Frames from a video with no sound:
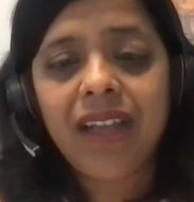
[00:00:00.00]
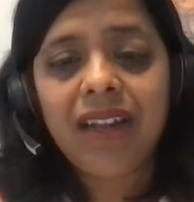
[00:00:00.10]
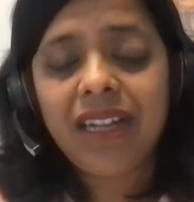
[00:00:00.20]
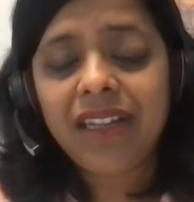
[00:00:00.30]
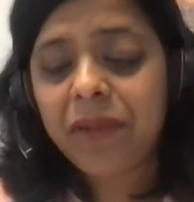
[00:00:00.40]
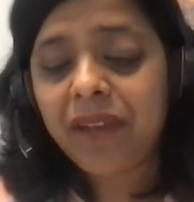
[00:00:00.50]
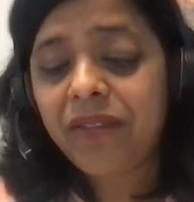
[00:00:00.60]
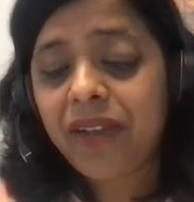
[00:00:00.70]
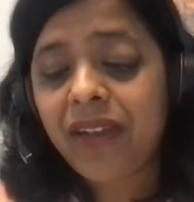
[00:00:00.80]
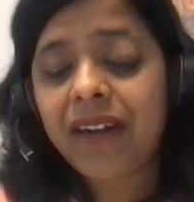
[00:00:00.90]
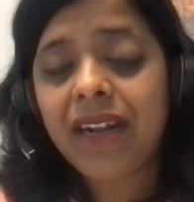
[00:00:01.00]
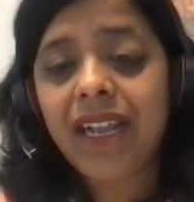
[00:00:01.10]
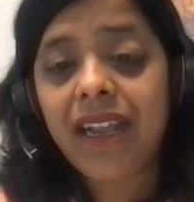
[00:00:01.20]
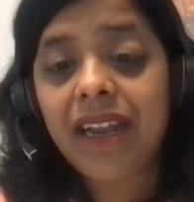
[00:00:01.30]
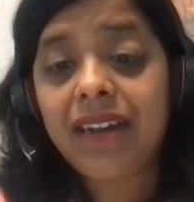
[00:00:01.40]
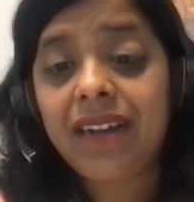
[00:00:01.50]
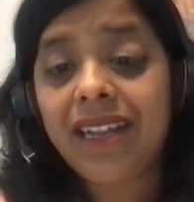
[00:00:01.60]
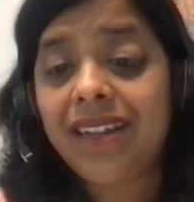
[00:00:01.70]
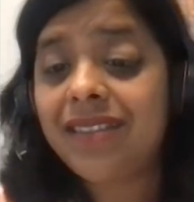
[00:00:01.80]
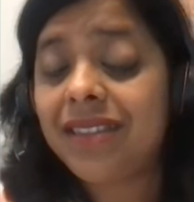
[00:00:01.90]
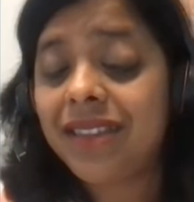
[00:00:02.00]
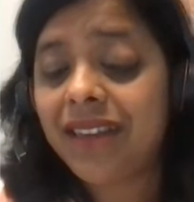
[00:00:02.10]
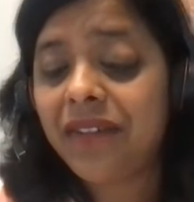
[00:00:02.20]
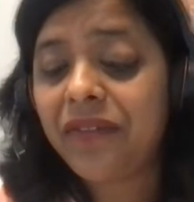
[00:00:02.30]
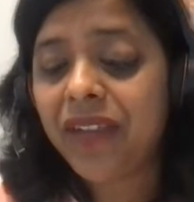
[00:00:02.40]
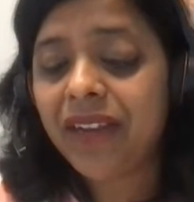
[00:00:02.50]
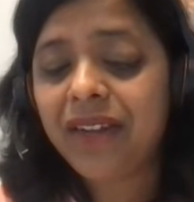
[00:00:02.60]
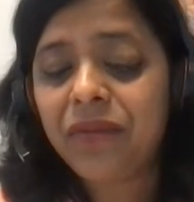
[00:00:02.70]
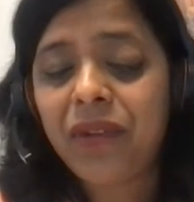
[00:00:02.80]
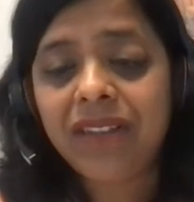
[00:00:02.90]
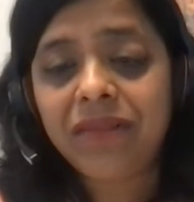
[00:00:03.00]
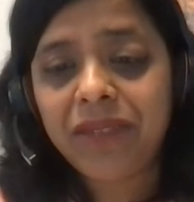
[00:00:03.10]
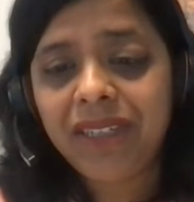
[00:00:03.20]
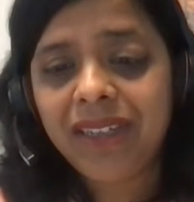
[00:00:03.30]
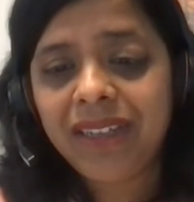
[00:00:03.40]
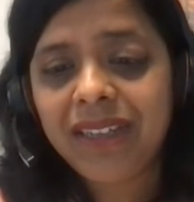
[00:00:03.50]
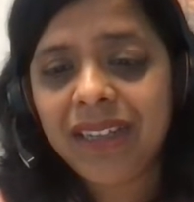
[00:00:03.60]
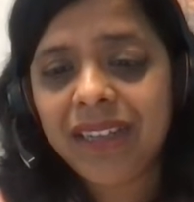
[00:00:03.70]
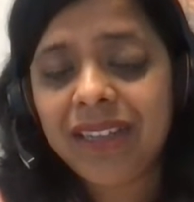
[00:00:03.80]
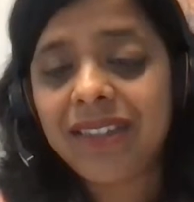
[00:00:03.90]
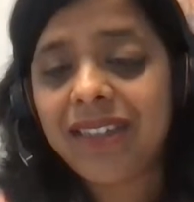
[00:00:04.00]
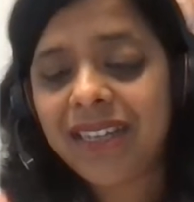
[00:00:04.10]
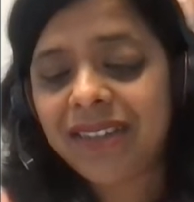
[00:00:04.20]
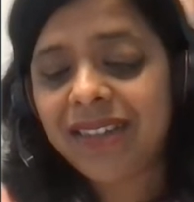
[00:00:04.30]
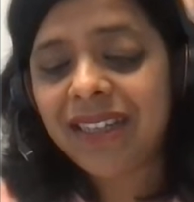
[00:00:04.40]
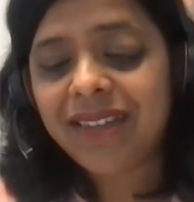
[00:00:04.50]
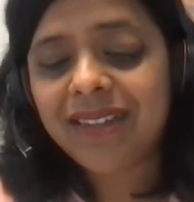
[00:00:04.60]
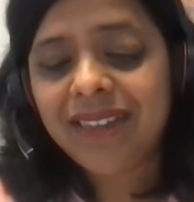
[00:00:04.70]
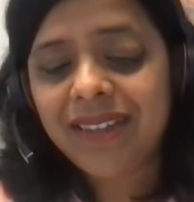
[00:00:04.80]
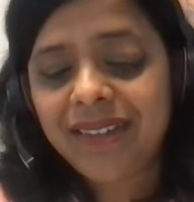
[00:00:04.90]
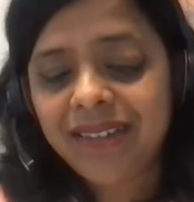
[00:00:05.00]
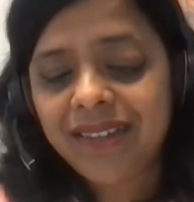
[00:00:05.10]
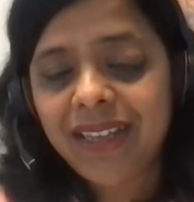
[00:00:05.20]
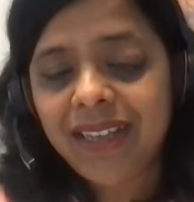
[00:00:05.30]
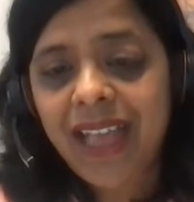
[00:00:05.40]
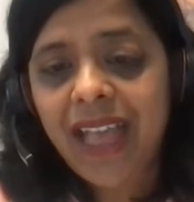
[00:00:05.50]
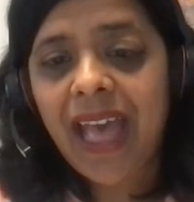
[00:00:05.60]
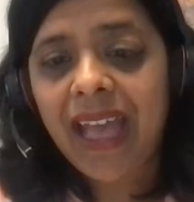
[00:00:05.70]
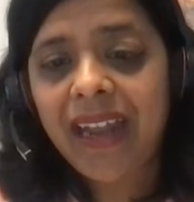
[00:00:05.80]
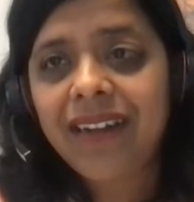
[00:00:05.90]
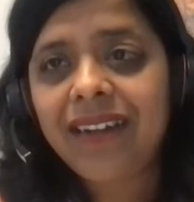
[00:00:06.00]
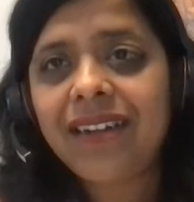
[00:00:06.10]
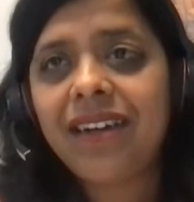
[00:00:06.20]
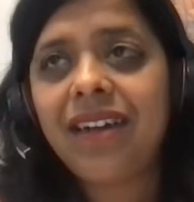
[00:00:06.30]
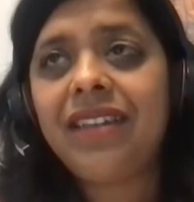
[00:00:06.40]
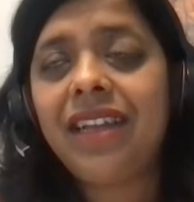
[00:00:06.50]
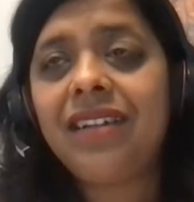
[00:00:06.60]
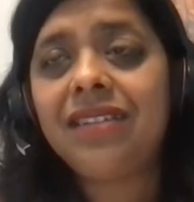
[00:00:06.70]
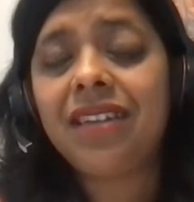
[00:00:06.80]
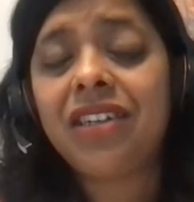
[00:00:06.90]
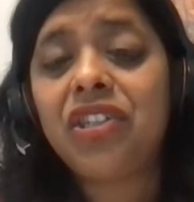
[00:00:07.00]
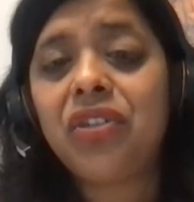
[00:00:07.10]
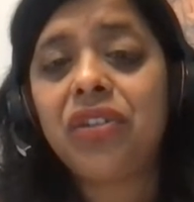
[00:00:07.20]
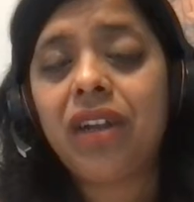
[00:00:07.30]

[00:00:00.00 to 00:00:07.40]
Let's be aware it needs a significant investment because it doesn't exist, and there is a